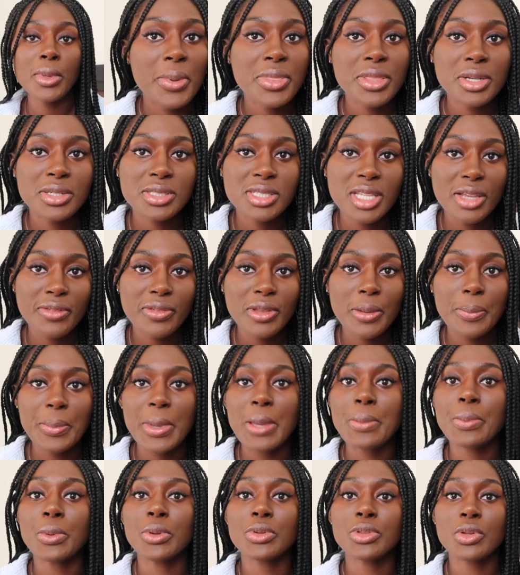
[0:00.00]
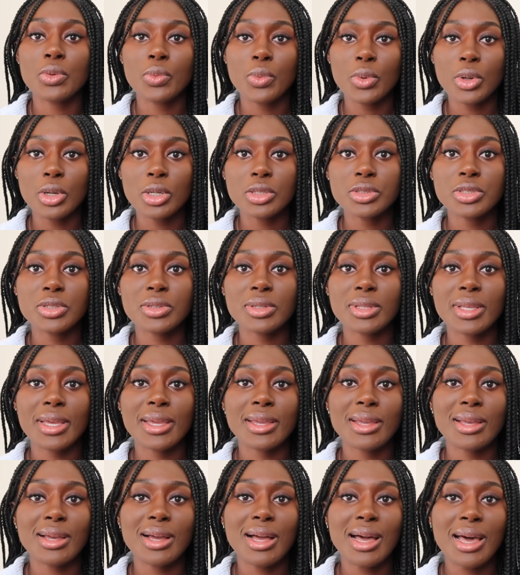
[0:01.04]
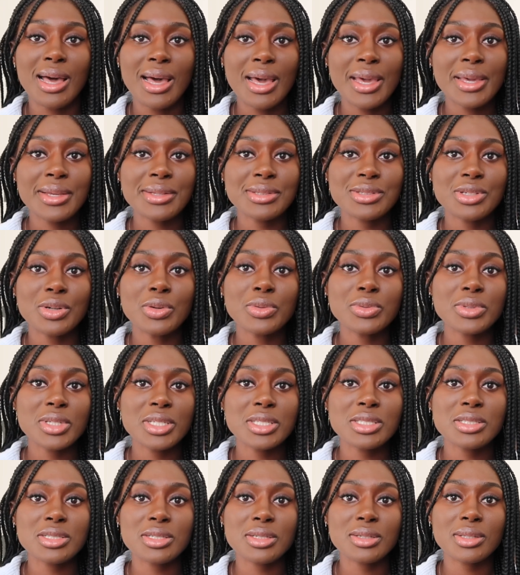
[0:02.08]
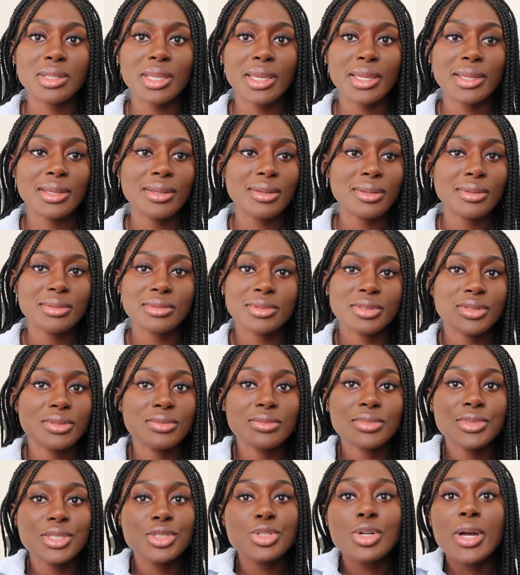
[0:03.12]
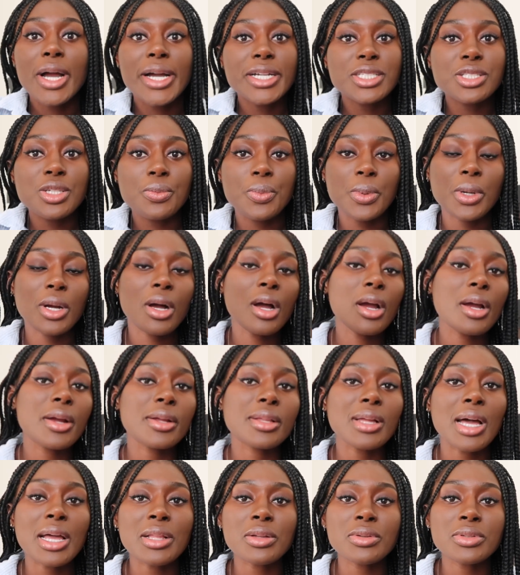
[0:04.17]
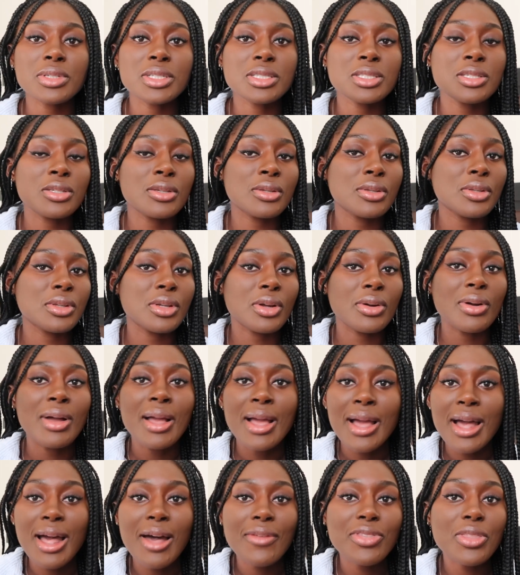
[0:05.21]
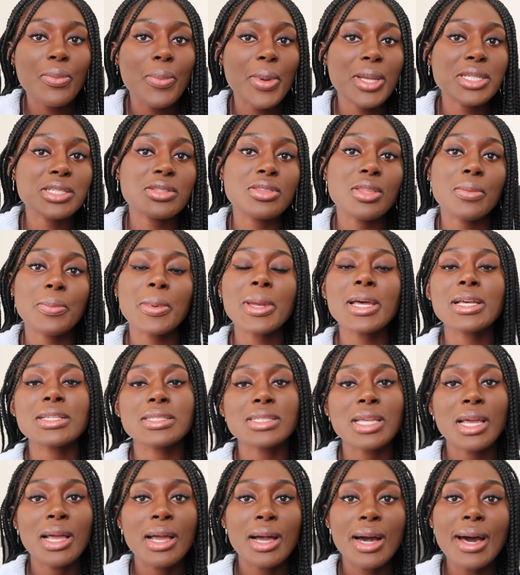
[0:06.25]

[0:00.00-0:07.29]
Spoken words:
But there's definitely people in the world who are like, I don't need to like try super hard. I don't need to, you know, have the best of the best.